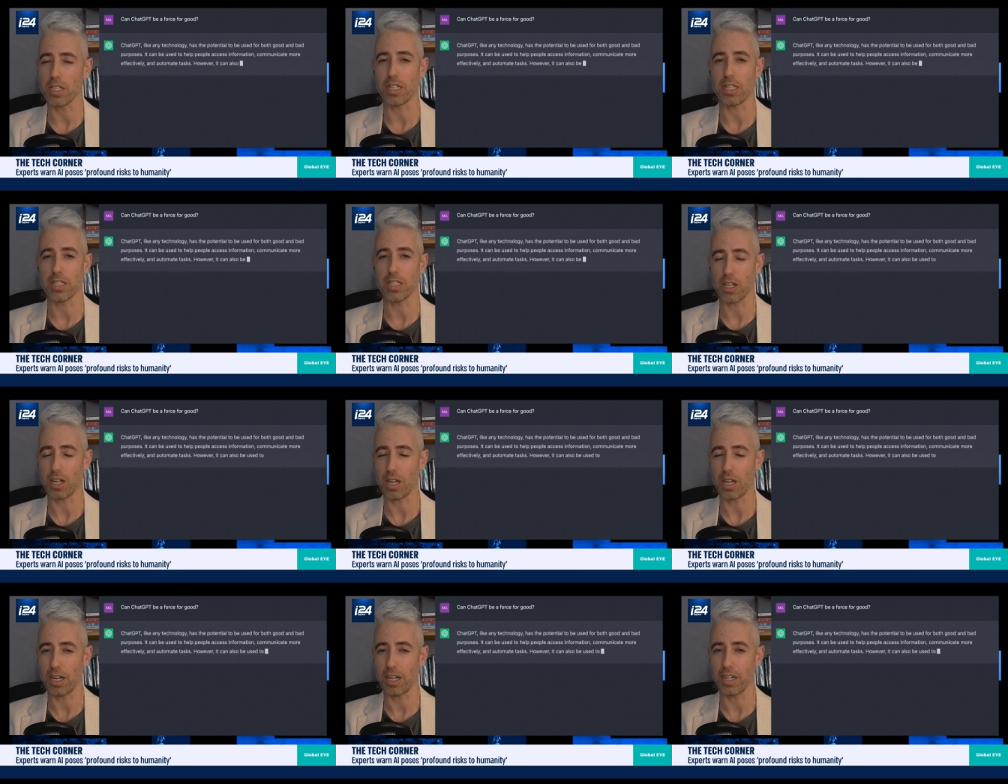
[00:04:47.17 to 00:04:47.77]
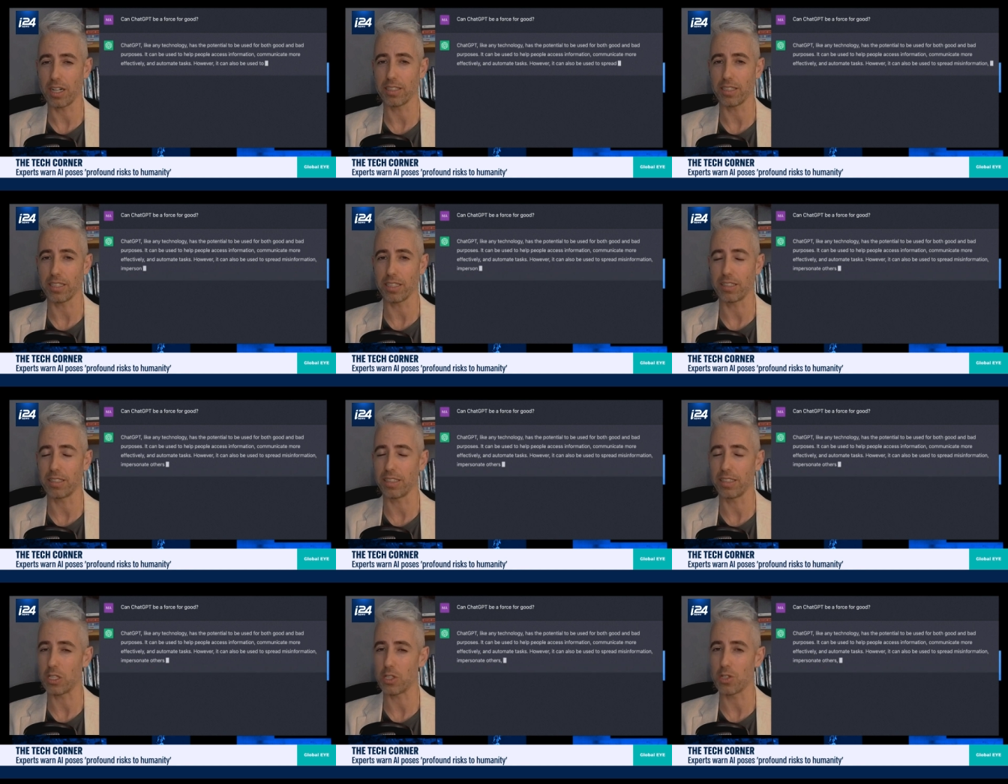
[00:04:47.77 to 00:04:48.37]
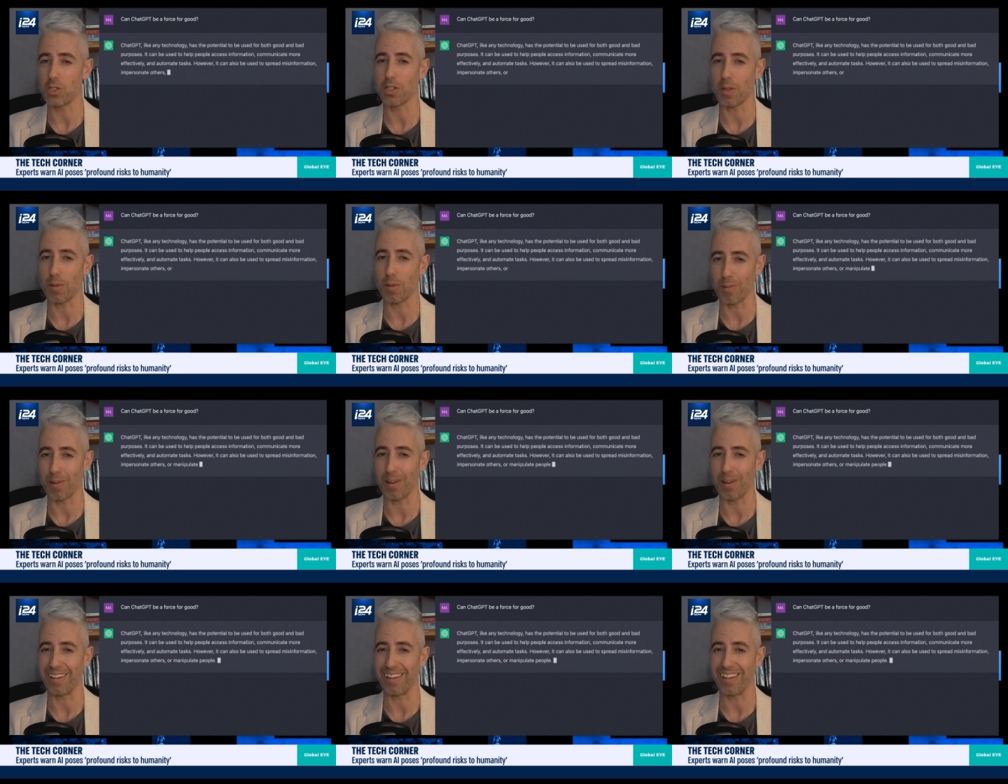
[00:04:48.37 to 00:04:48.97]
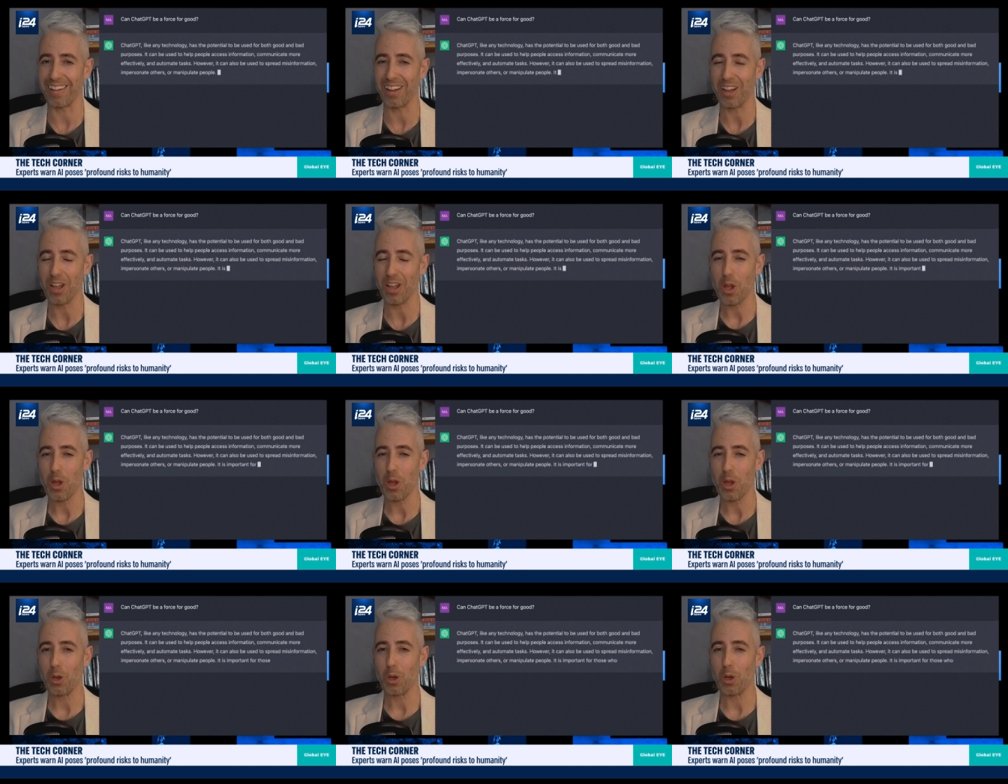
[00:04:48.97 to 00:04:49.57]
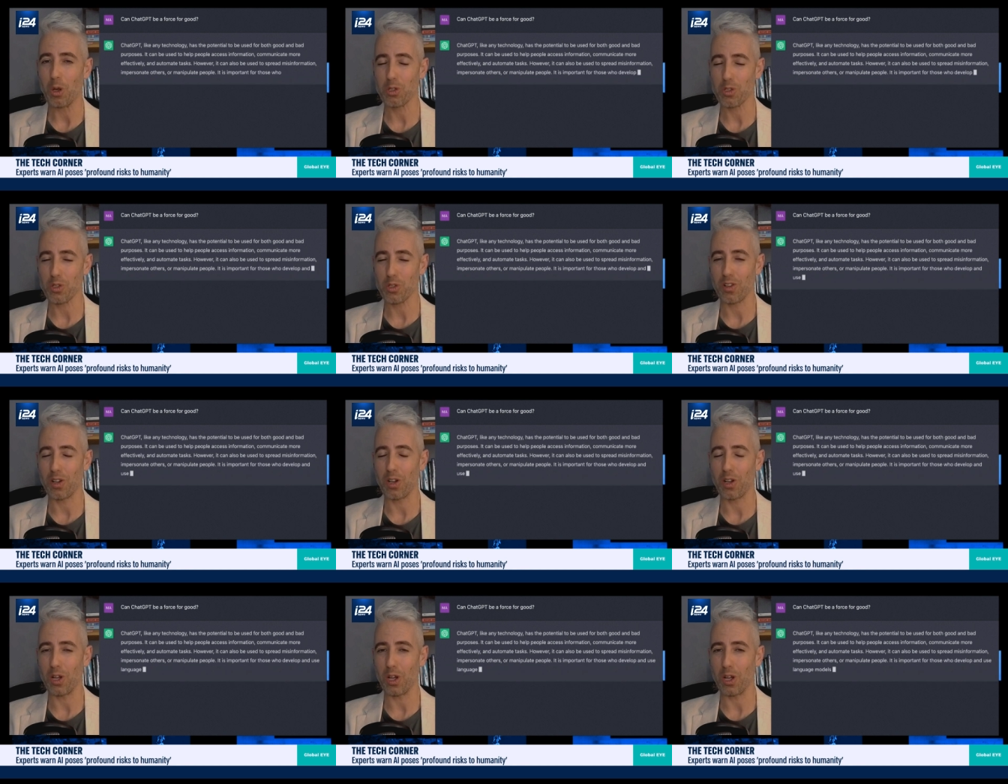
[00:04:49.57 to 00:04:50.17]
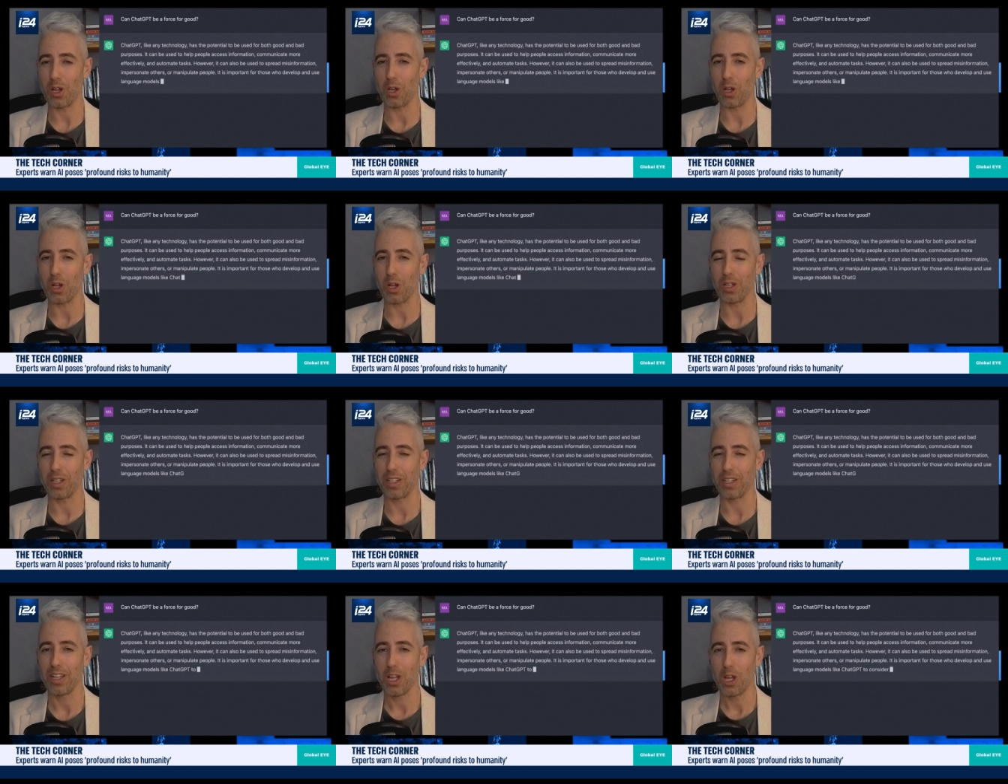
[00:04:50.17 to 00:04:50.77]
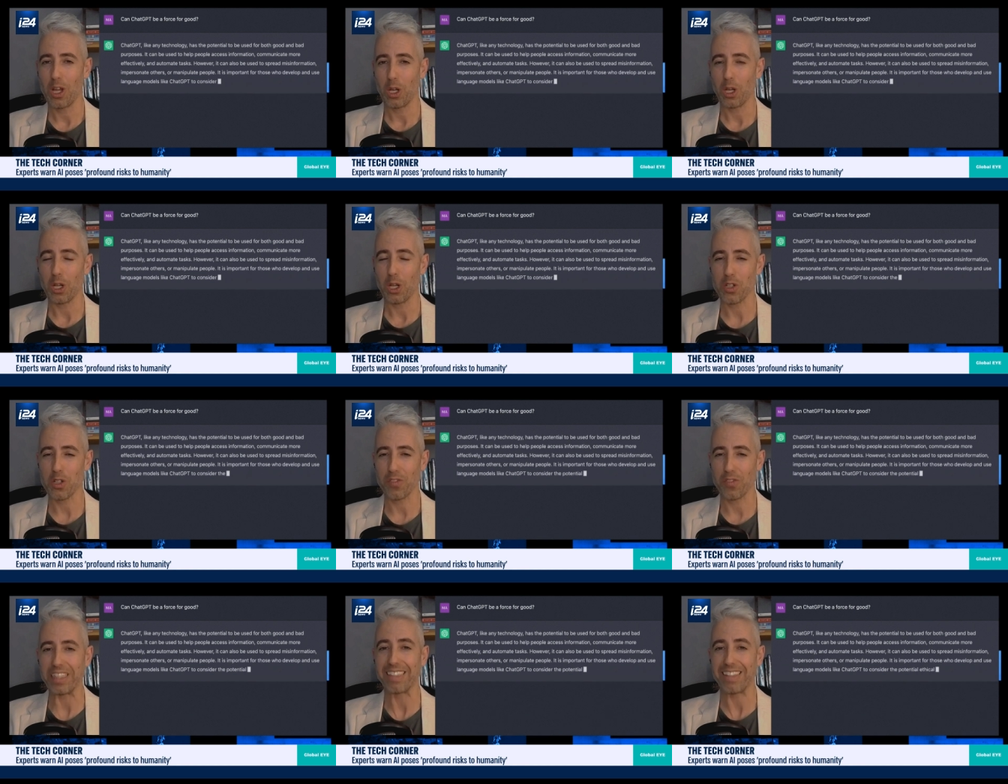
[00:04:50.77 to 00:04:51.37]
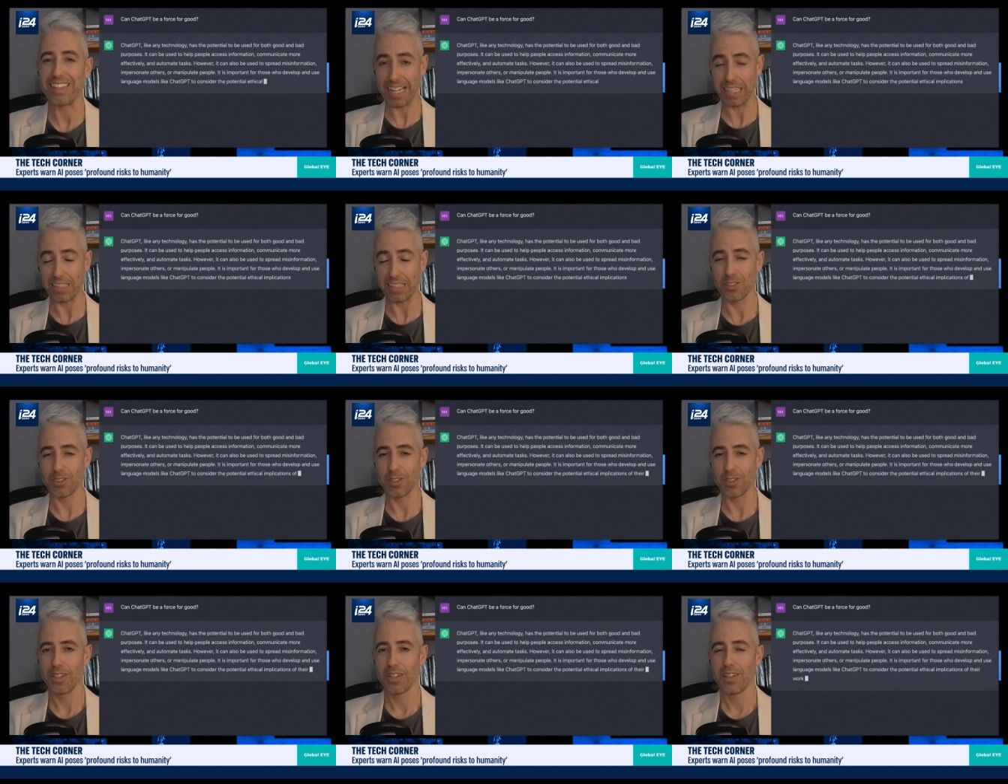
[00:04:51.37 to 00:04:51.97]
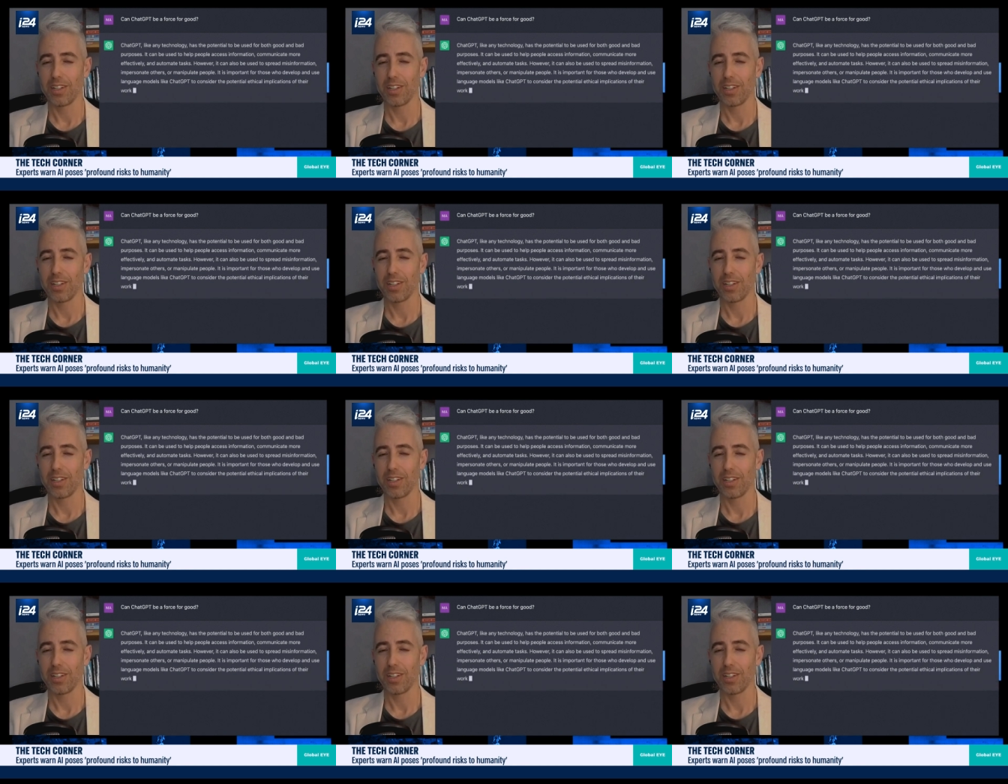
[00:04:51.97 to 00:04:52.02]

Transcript: It is hard. It needs some lots of intent.